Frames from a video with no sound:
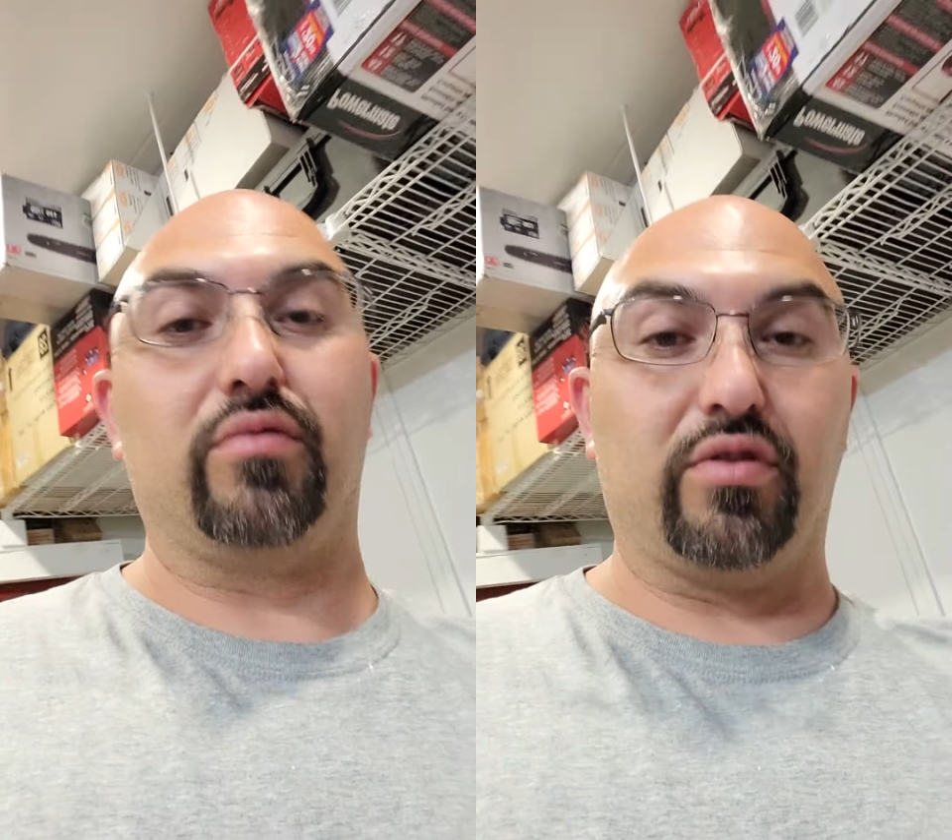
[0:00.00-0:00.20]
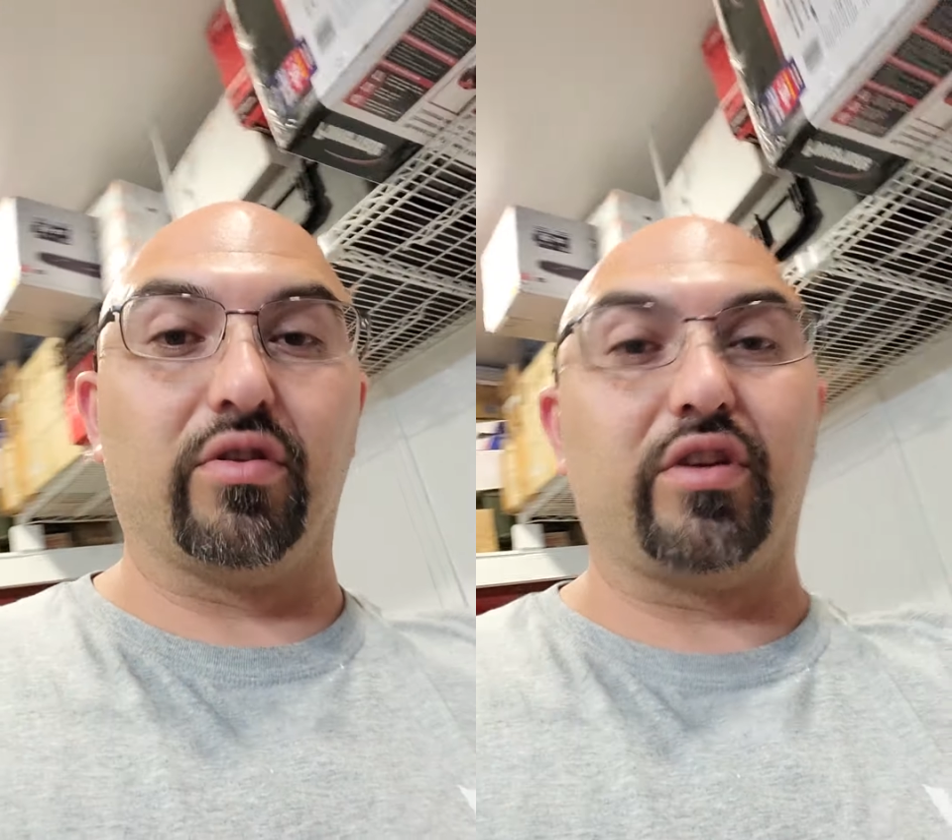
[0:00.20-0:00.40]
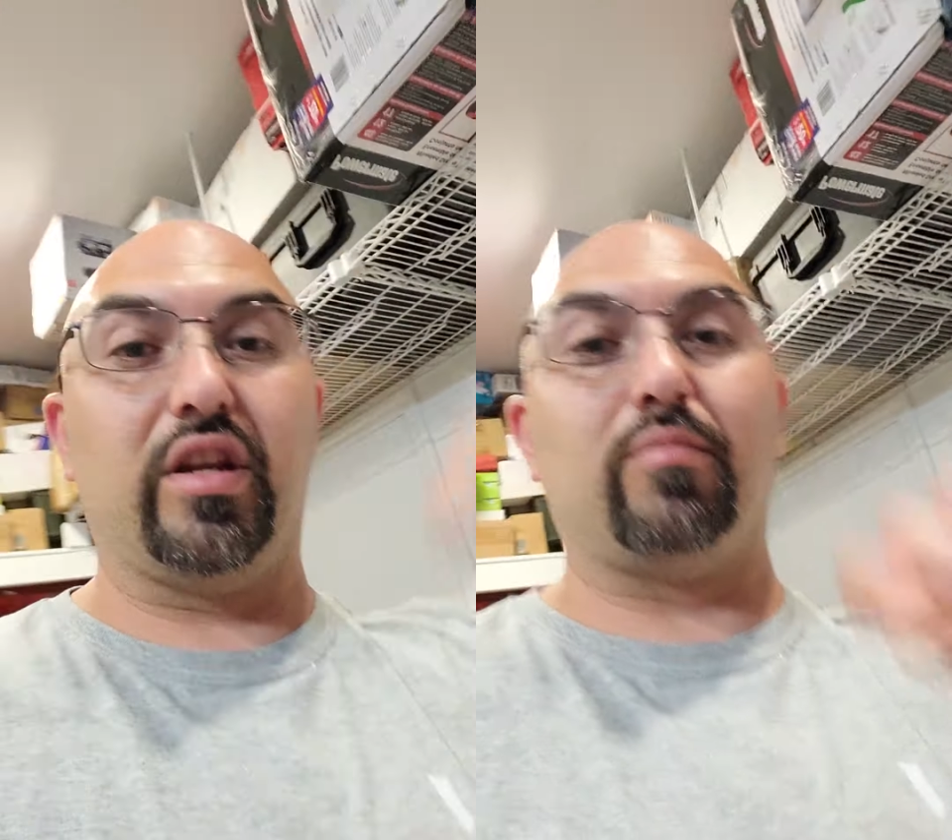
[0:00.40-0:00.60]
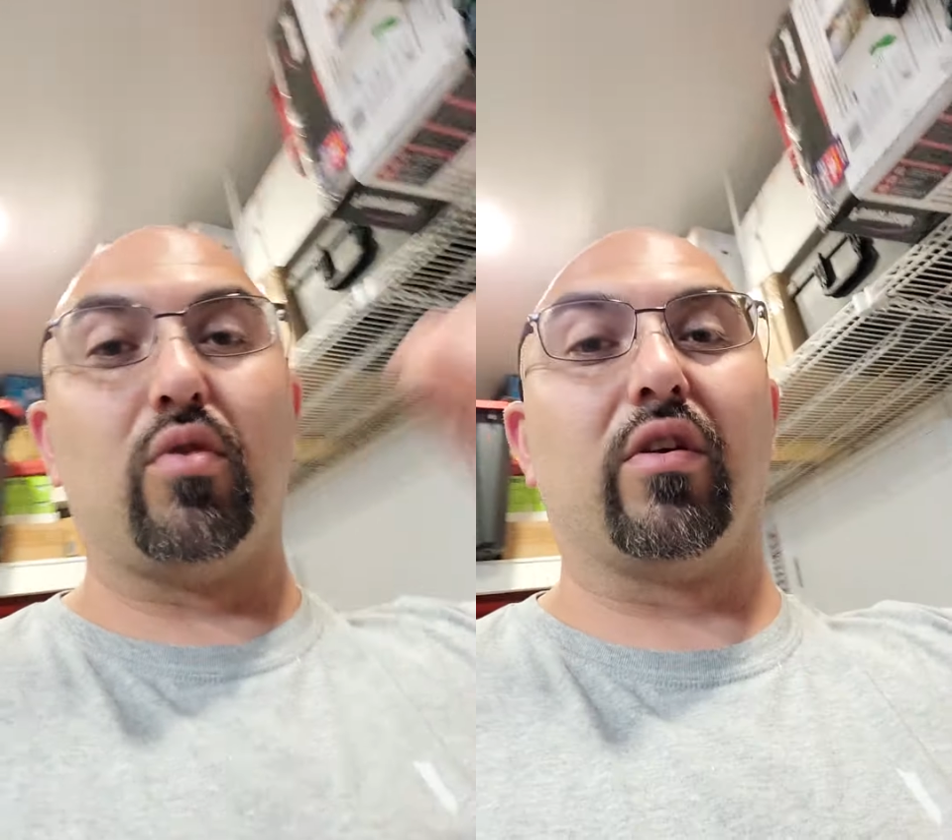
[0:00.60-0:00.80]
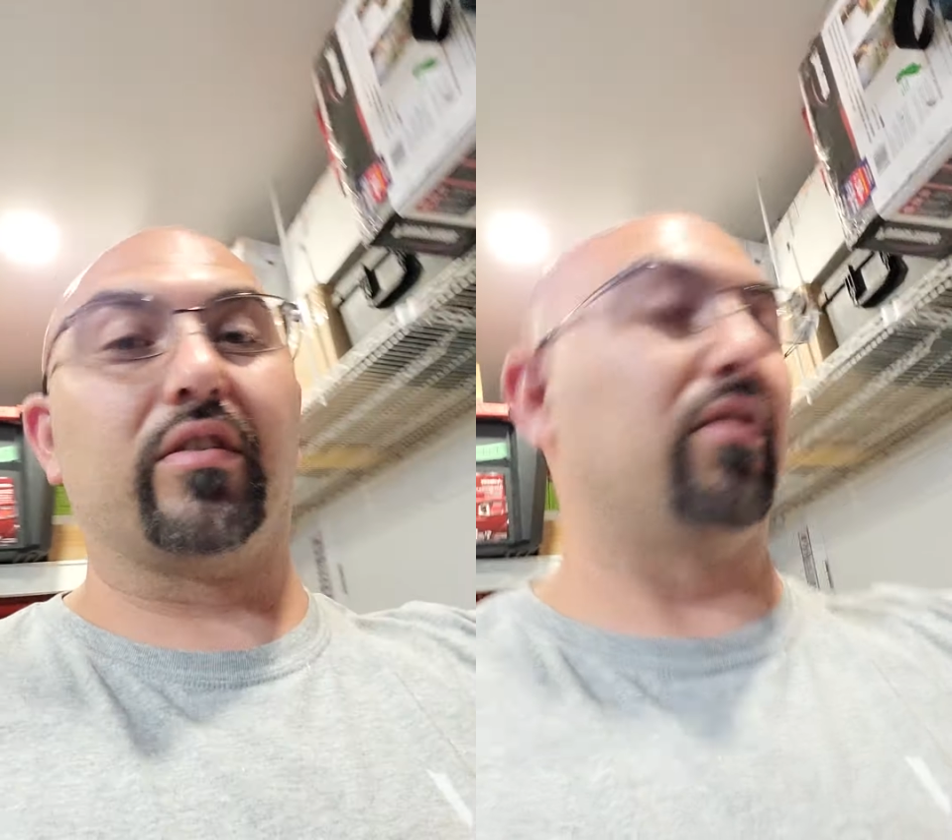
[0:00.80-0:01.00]
you're getting
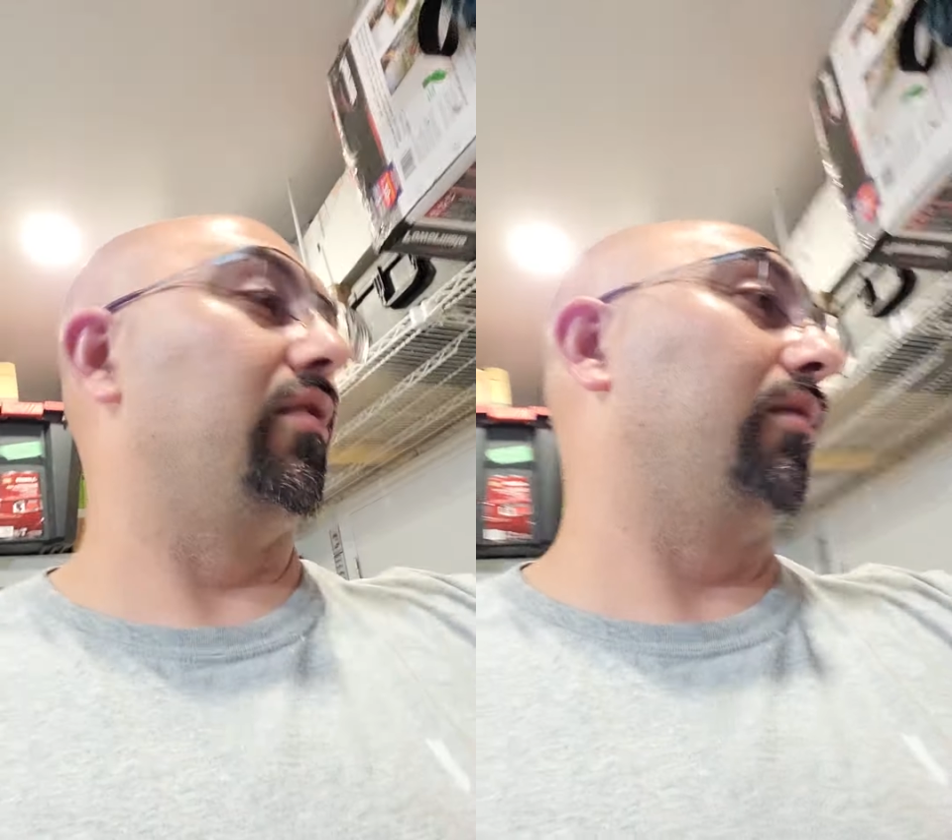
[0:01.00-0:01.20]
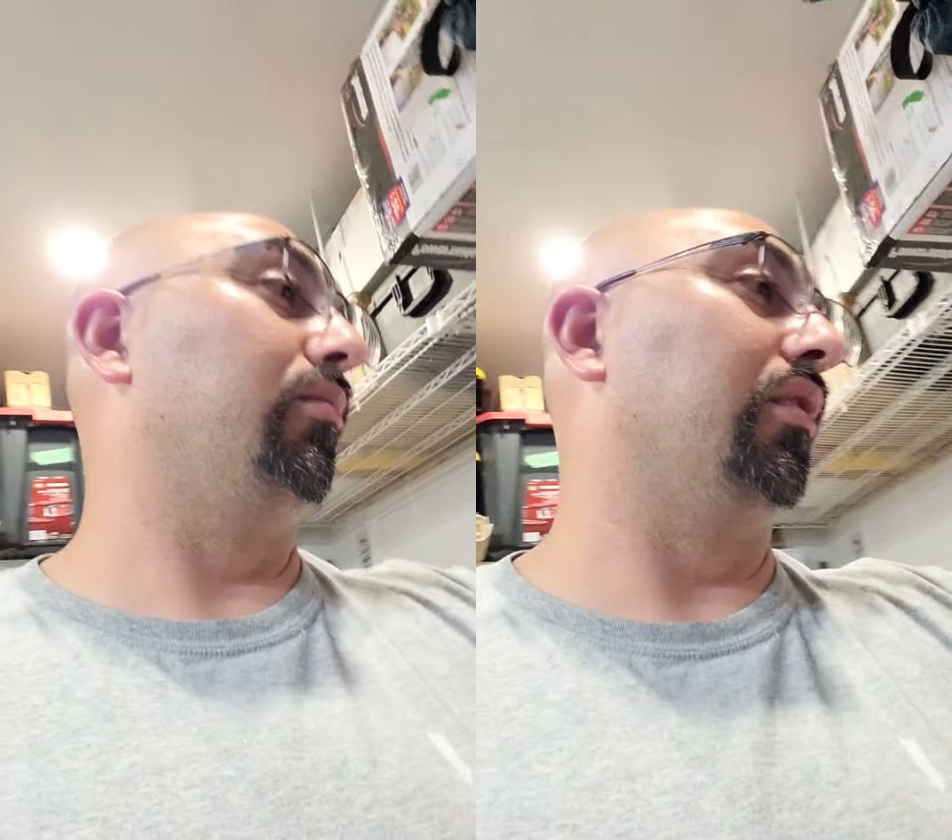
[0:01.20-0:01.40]
marked on their